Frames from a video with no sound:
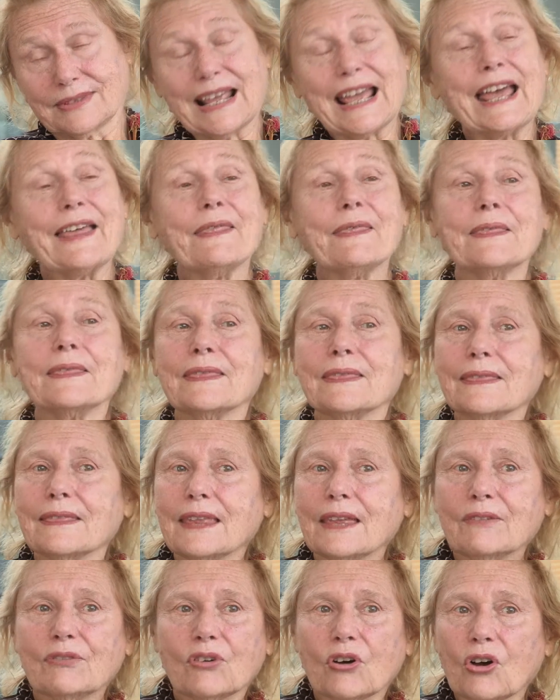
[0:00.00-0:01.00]
And
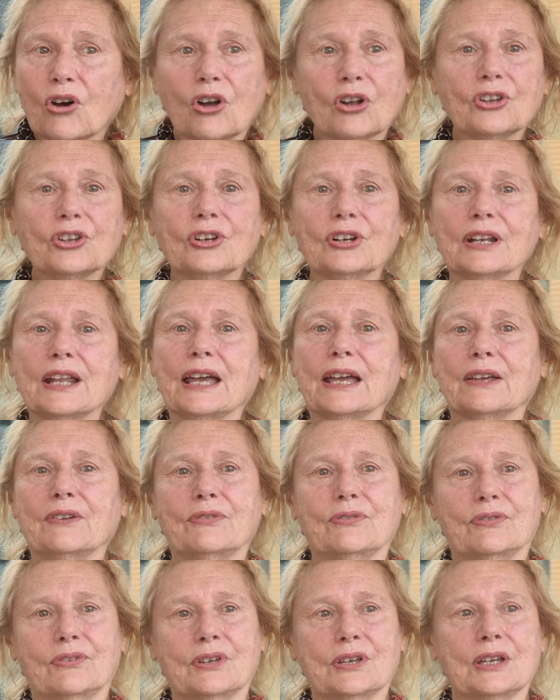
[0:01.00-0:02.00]
if all your
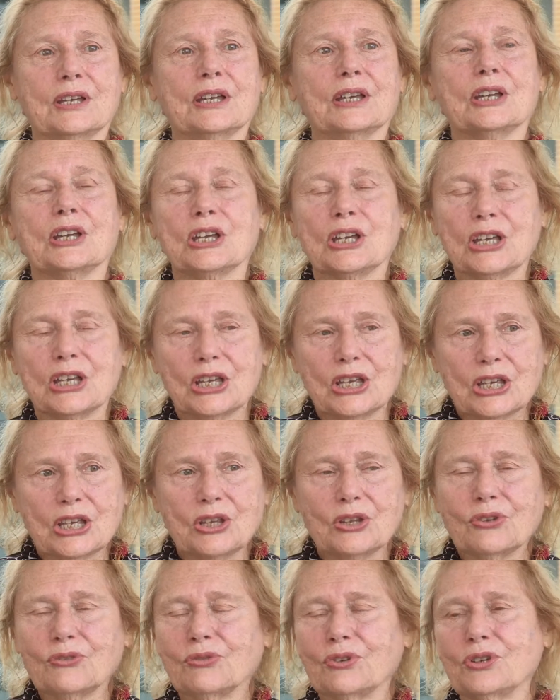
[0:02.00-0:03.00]
life,
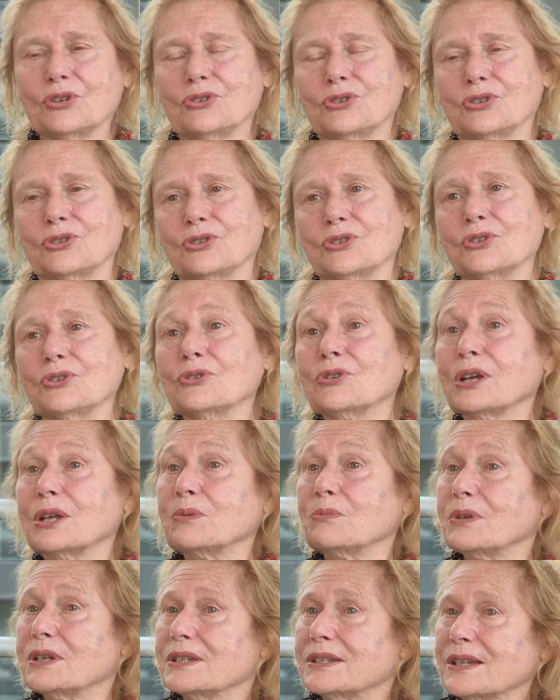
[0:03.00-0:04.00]
in the future, you
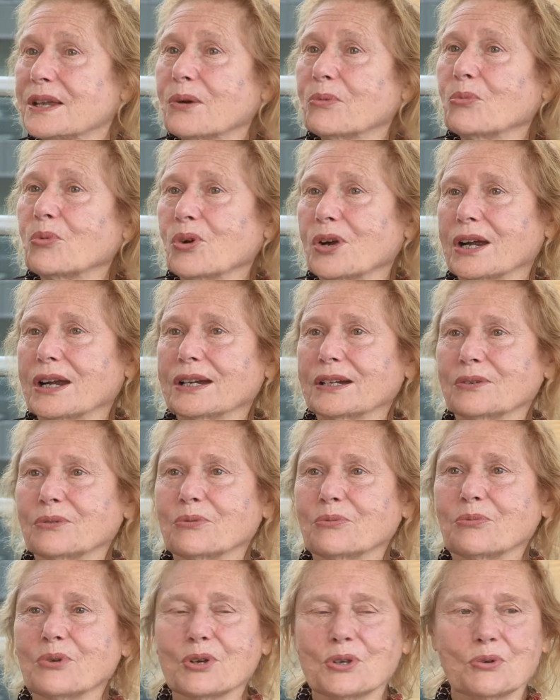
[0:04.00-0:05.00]
can be somewhere
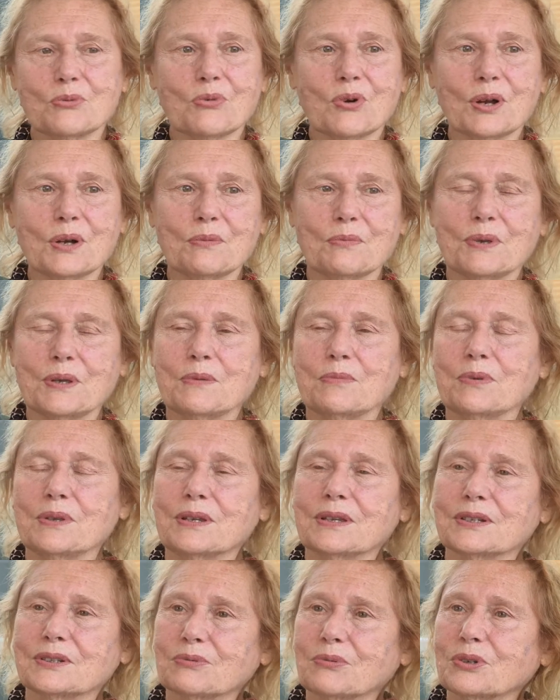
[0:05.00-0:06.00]
where you want to be
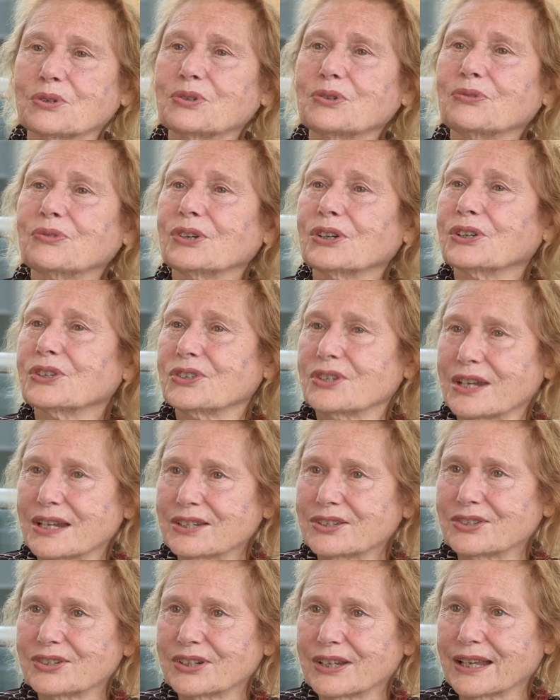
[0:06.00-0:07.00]
because what you've learned
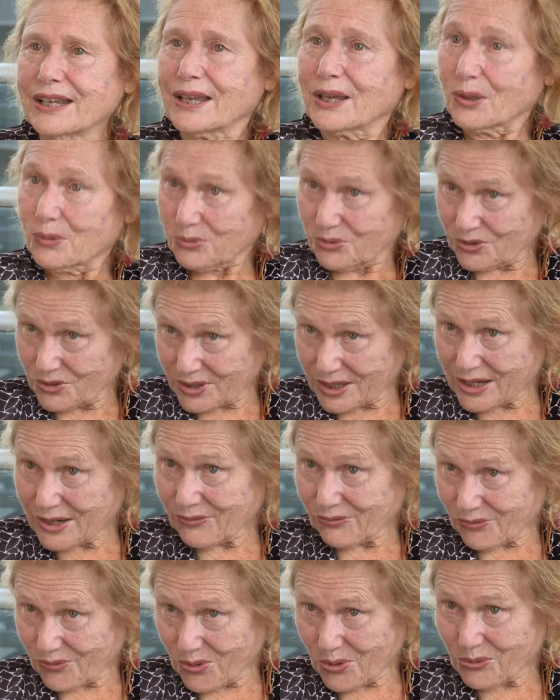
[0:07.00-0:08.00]
yesterday helps you
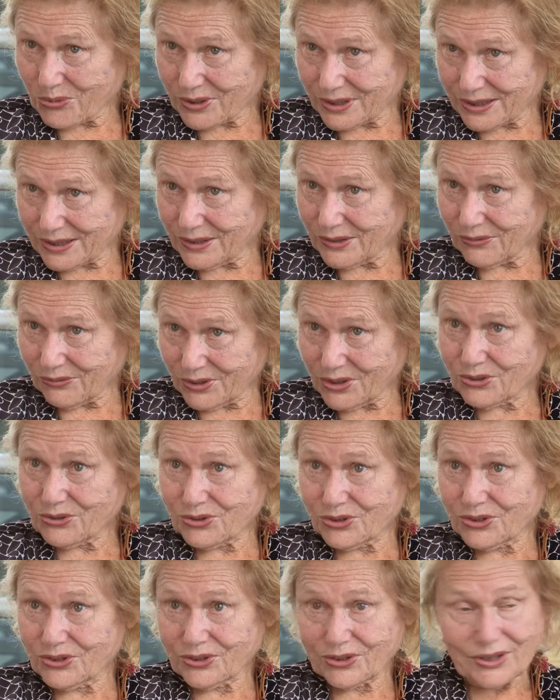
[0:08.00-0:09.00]
get forward in the
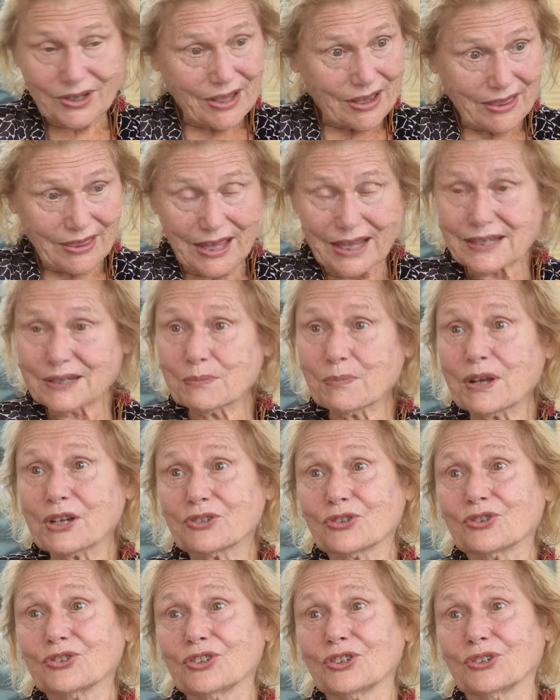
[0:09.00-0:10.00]
future, that's
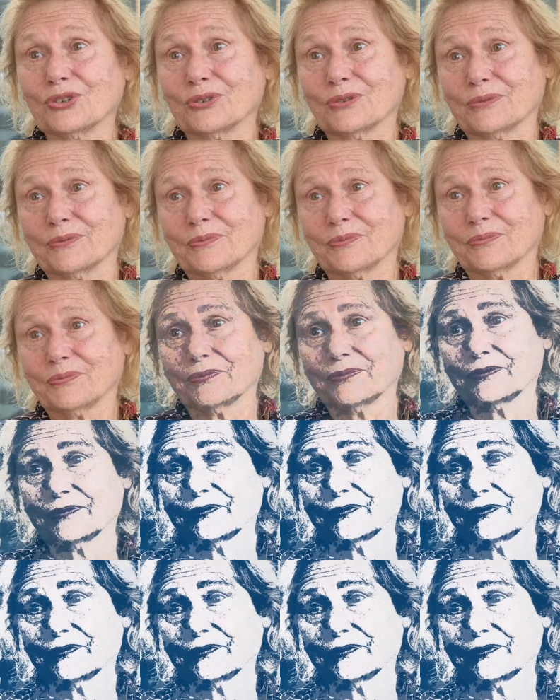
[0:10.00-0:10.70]
special too.